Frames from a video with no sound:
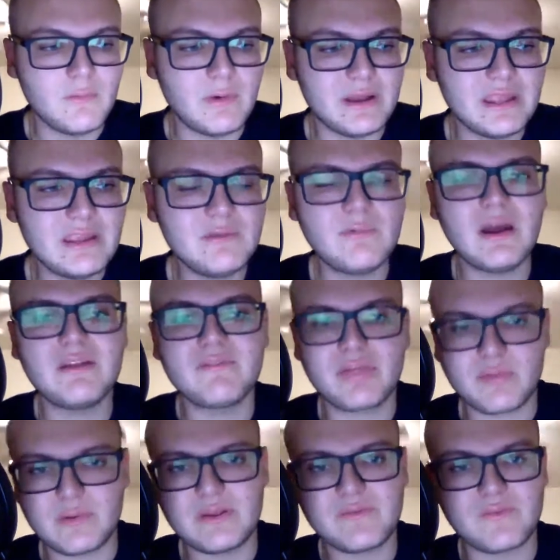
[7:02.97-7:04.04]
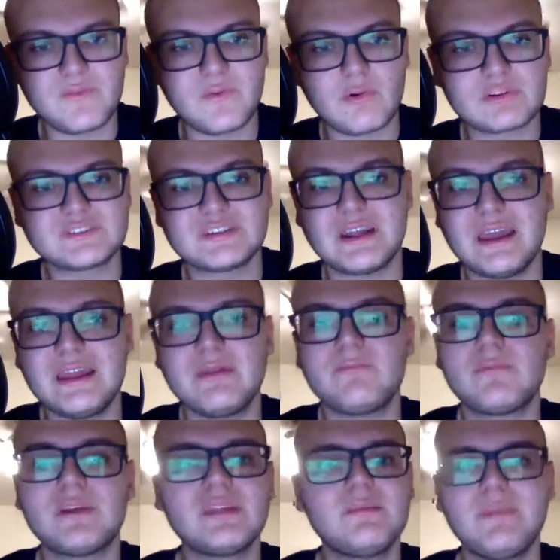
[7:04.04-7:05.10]
When he went 3 for 4 tonight, it
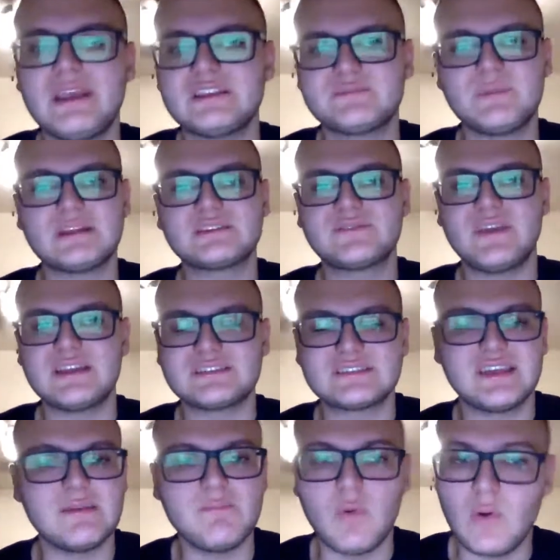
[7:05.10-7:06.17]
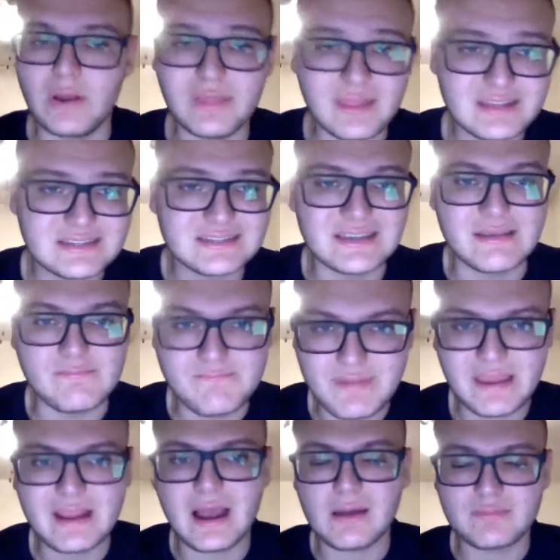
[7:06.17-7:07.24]
really makes Mets fans say, boy, this is a
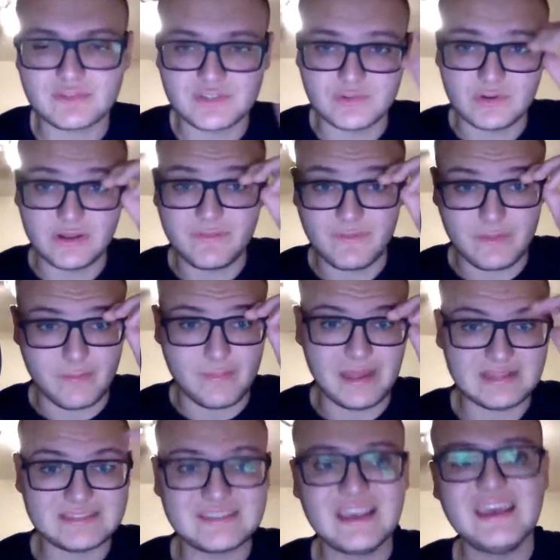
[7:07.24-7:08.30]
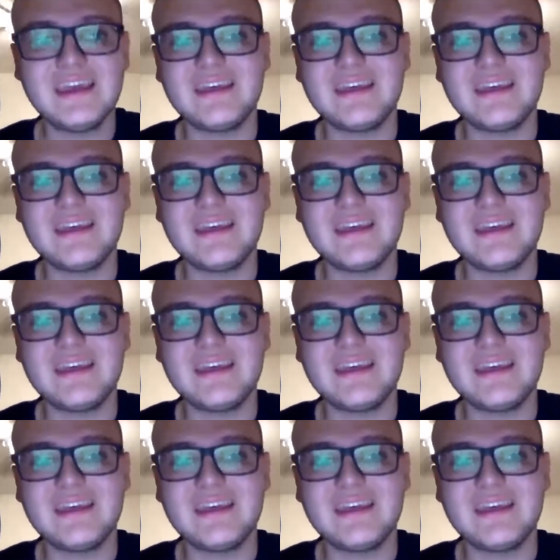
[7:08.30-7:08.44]
big opportunity for the Mets.